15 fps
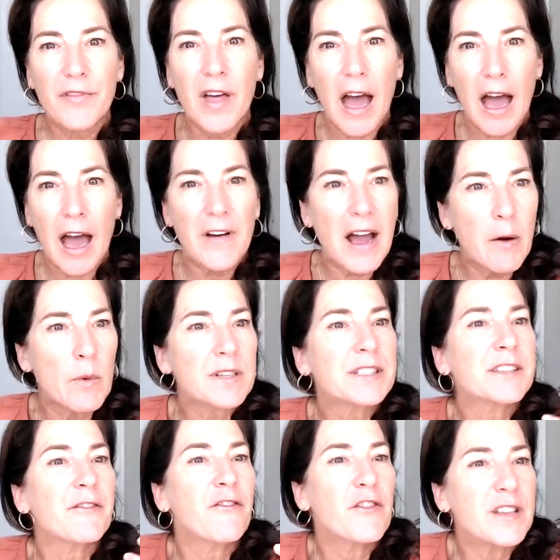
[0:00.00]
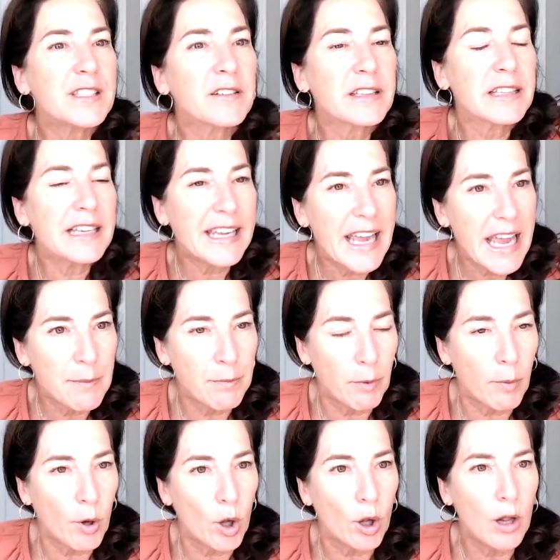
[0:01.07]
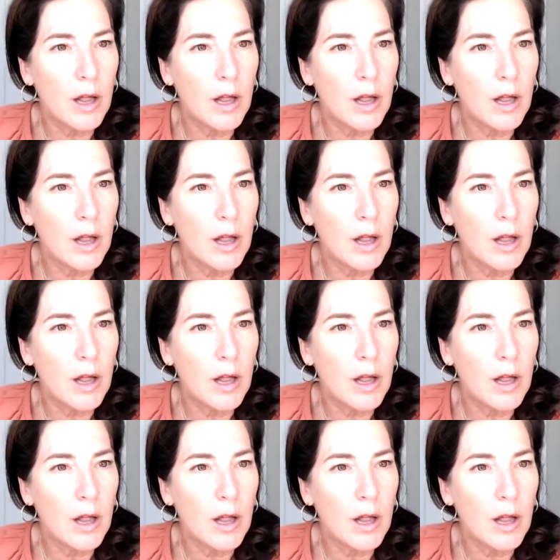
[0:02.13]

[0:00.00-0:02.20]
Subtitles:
I wasn't physically capable